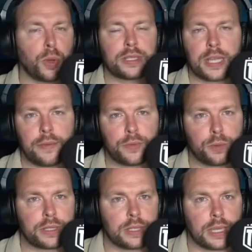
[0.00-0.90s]
West Ham for the
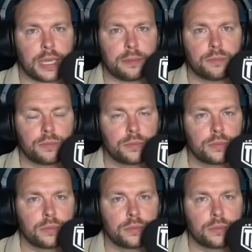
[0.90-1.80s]
rest of the game.
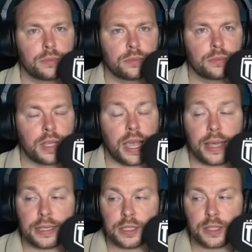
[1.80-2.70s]

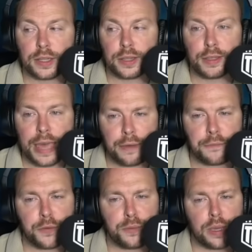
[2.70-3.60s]
And that
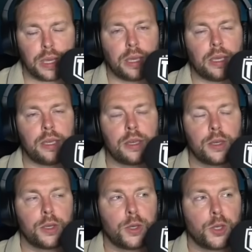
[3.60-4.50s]
for me
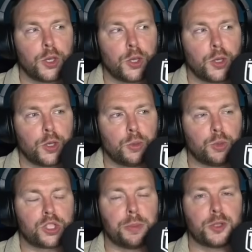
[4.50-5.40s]

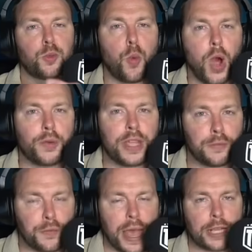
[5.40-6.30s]
was the most
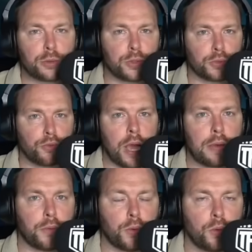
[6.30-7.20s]
worrying factor as a
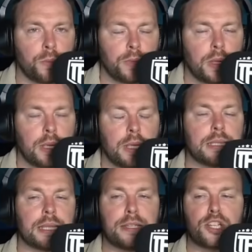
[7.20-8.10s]
rival
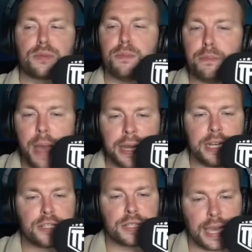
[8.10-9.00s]
is they just
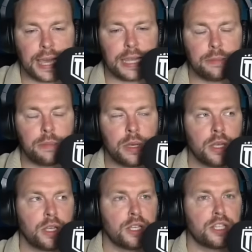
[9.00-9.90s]
managed the game
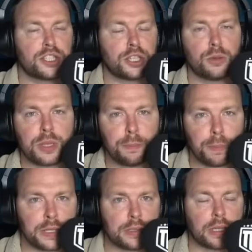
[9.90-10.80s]
so
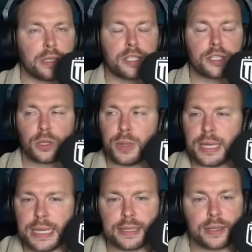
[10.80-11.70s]
simplistically, so
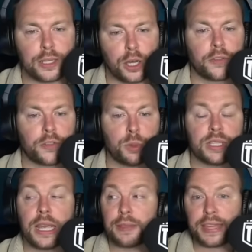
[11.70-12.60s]
easily
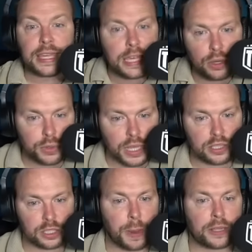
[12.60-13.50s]
afterwards. They killed it as
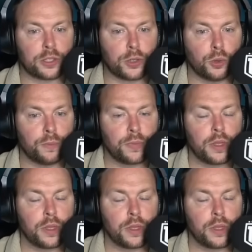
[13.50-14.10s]
a spectacle.